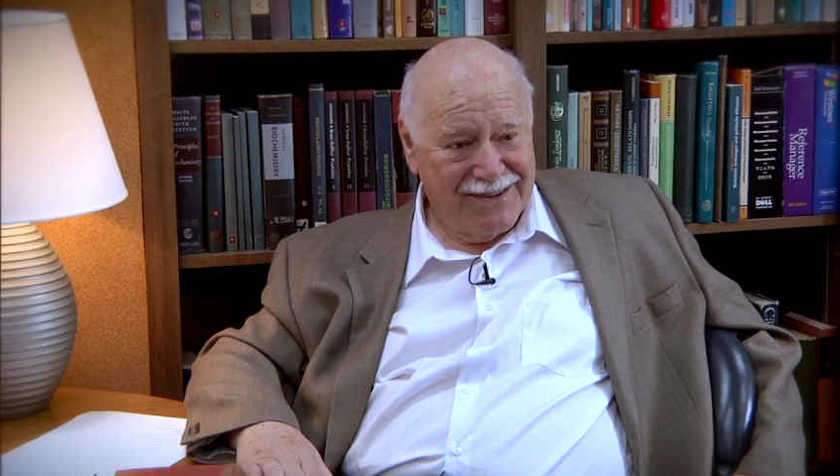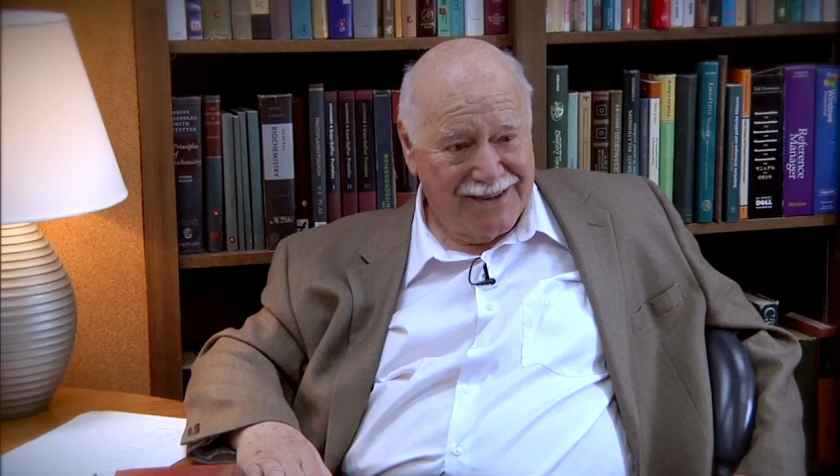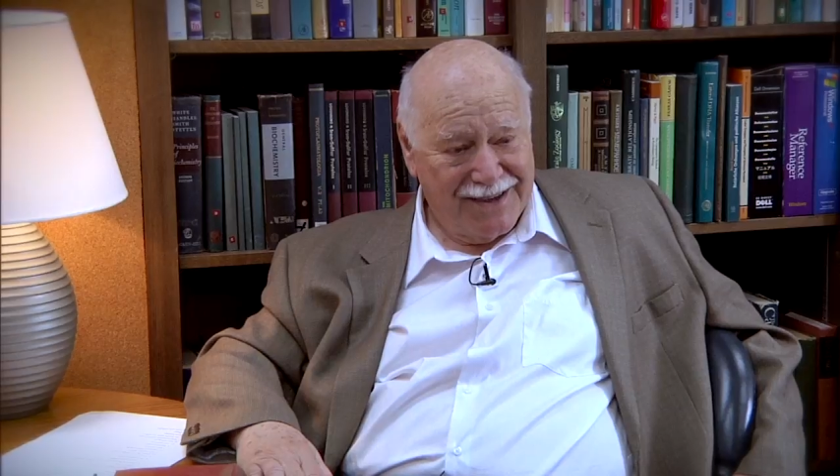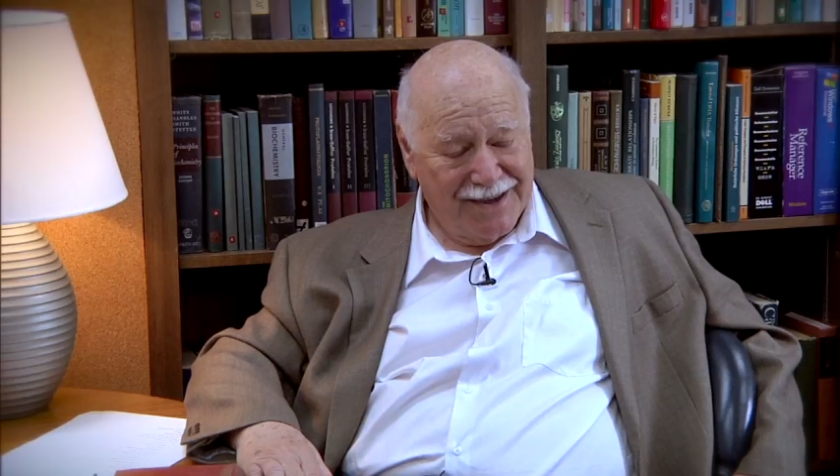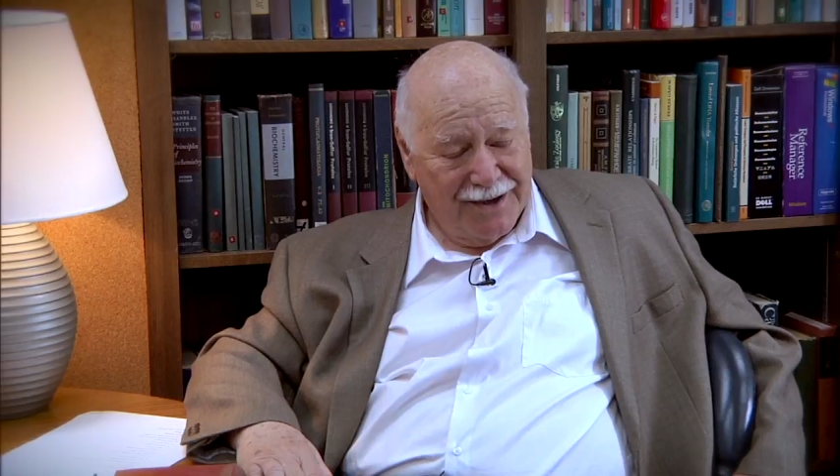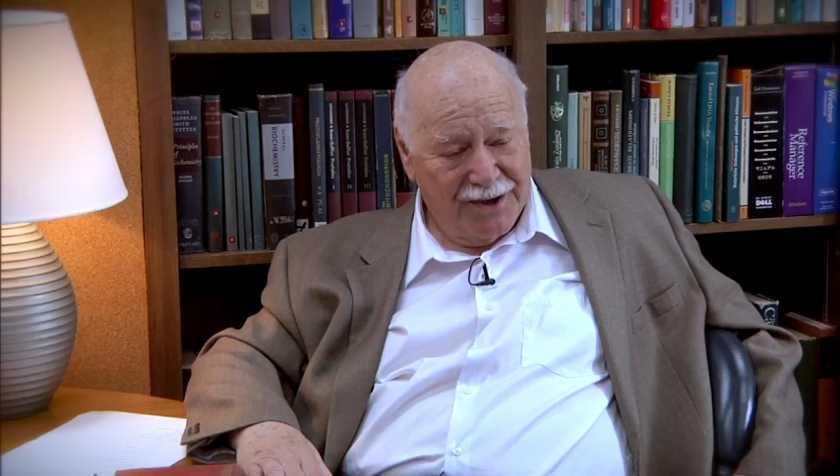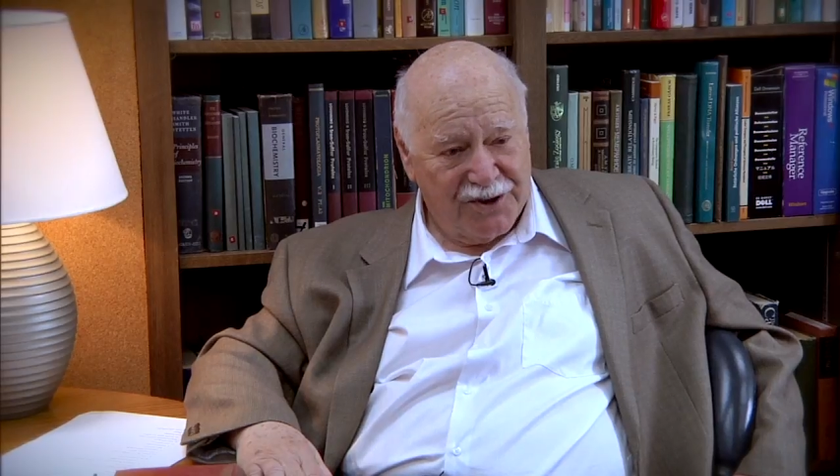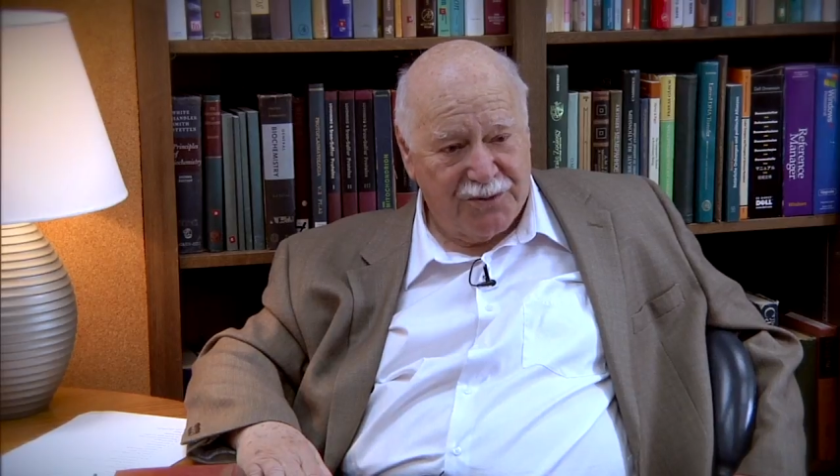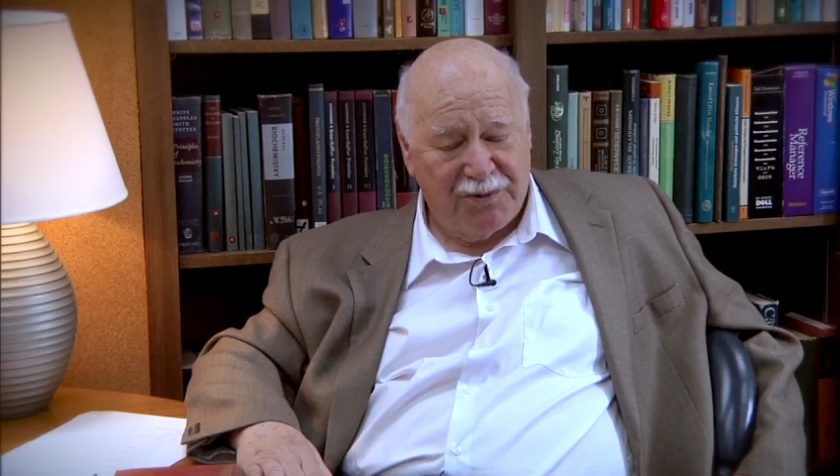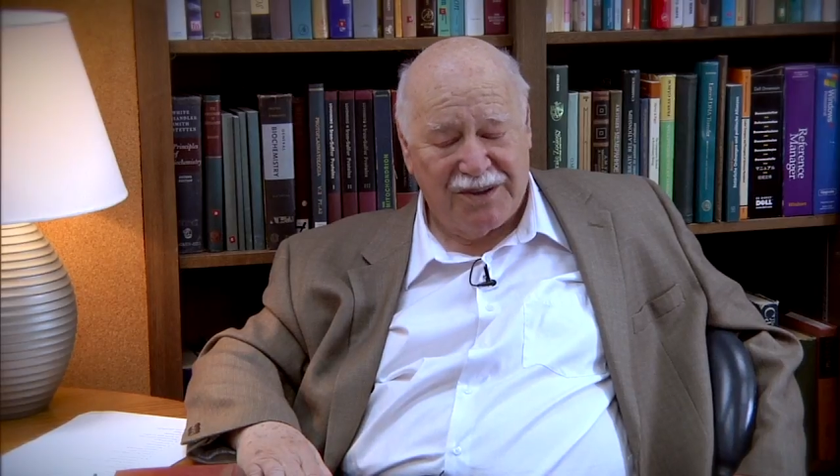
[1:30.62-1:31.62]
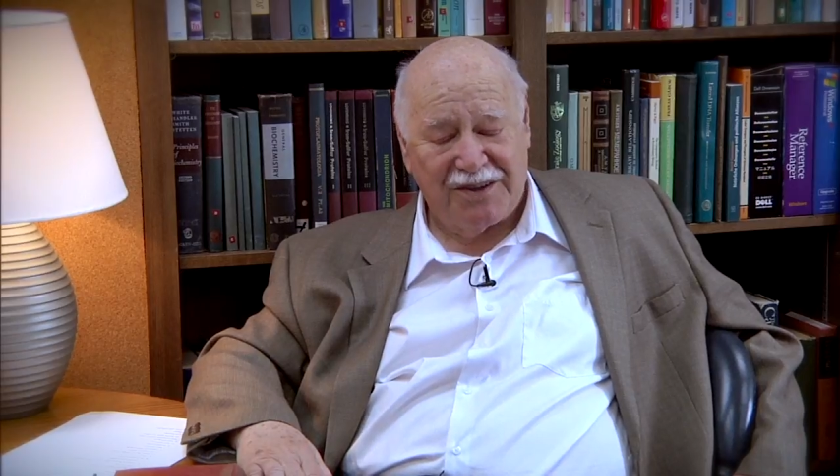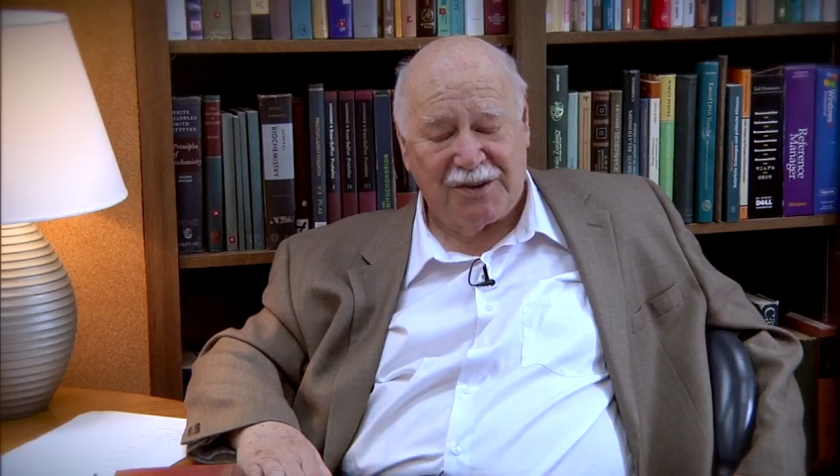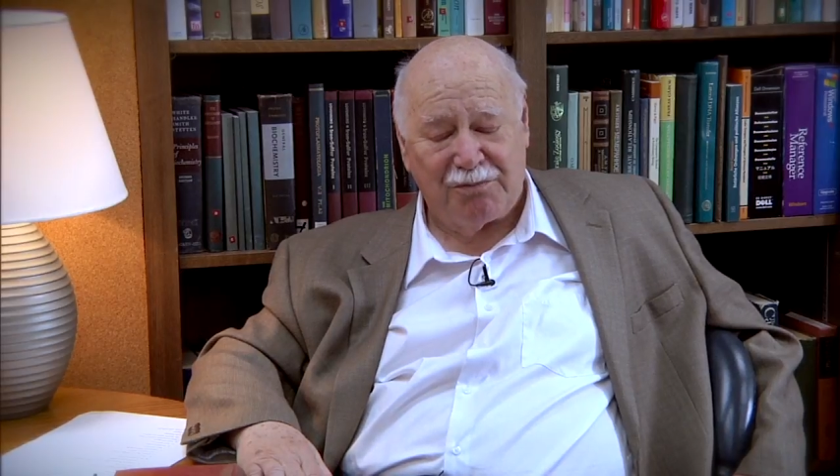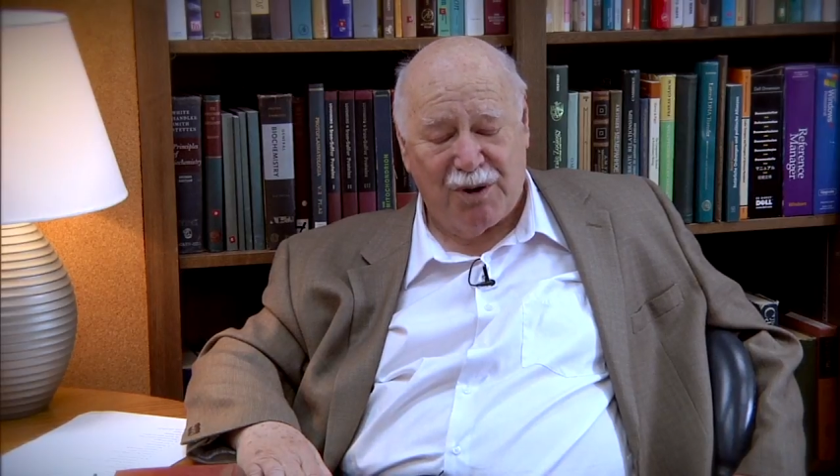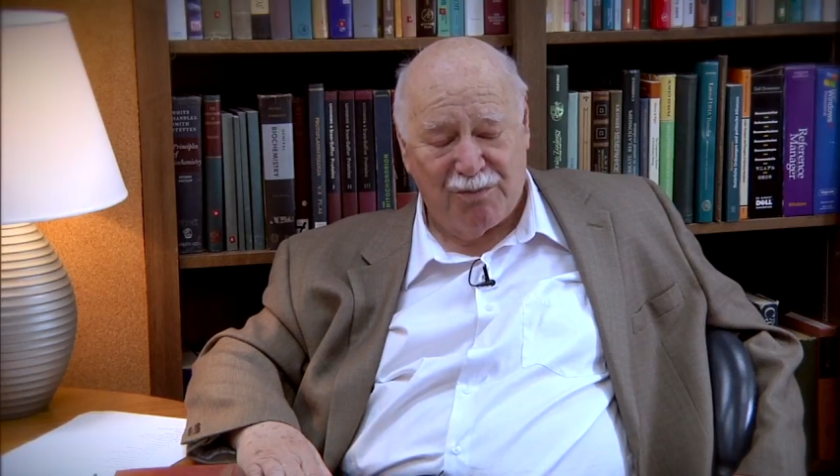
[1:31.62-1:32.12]
the
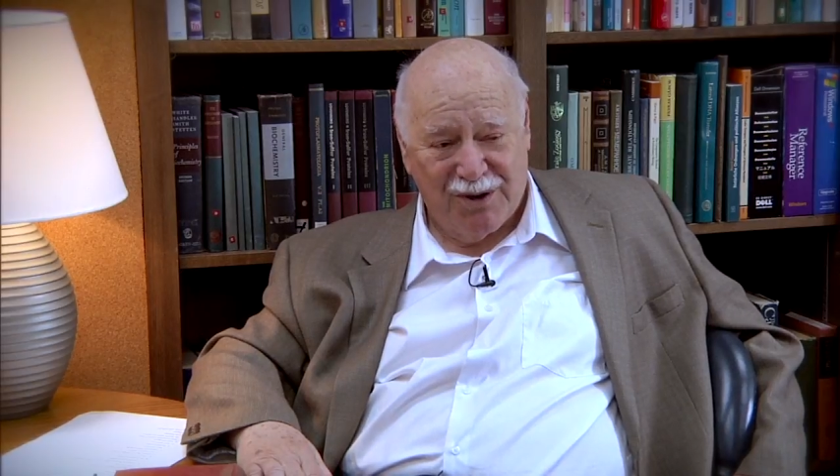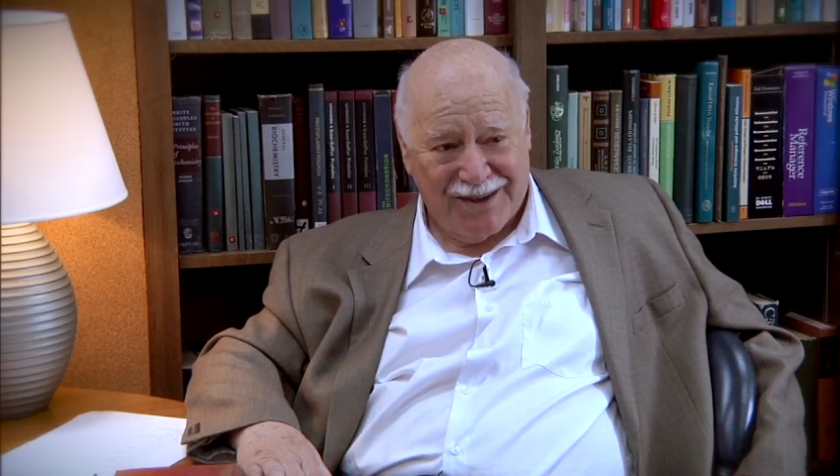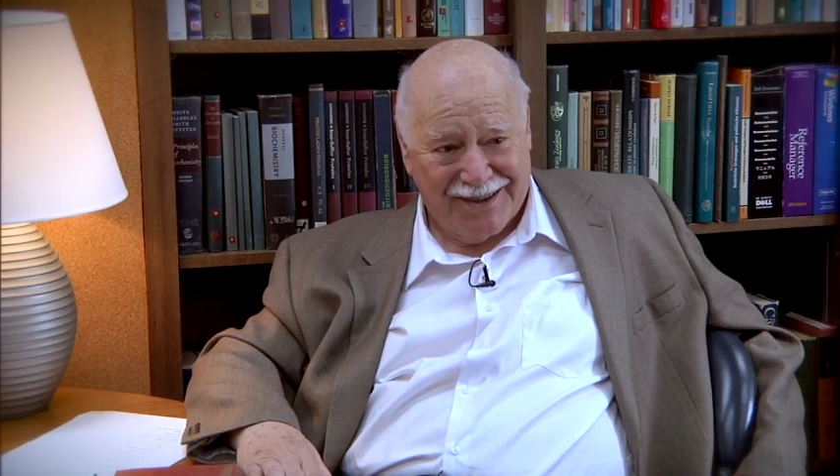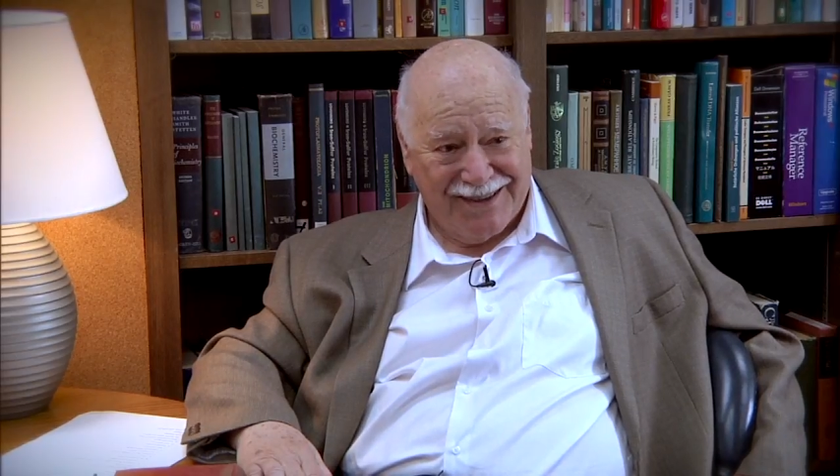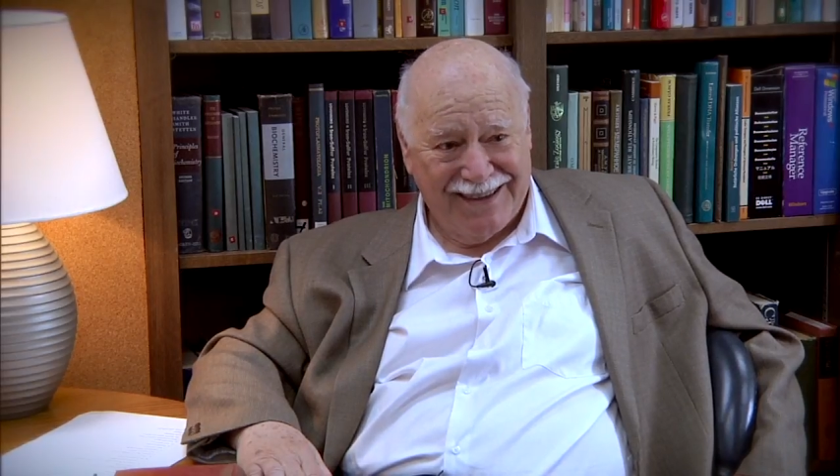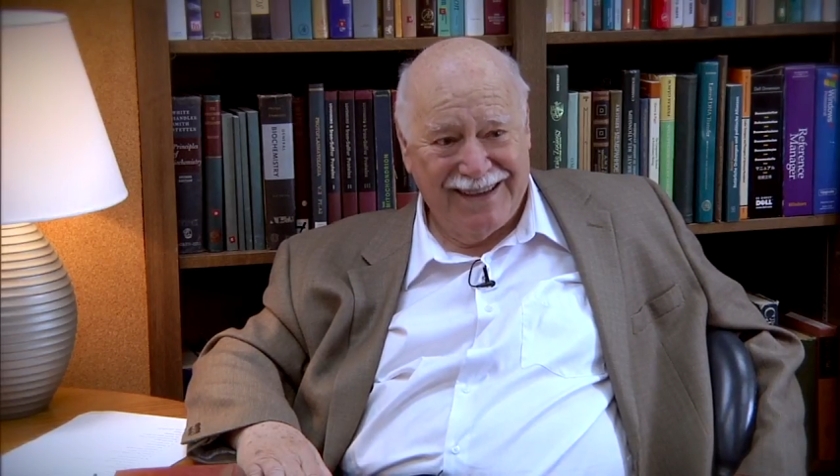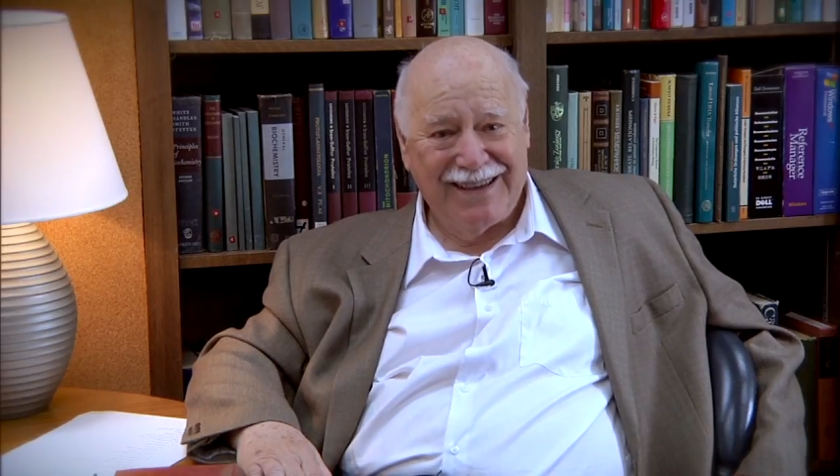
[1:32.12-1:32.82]
English-speaking public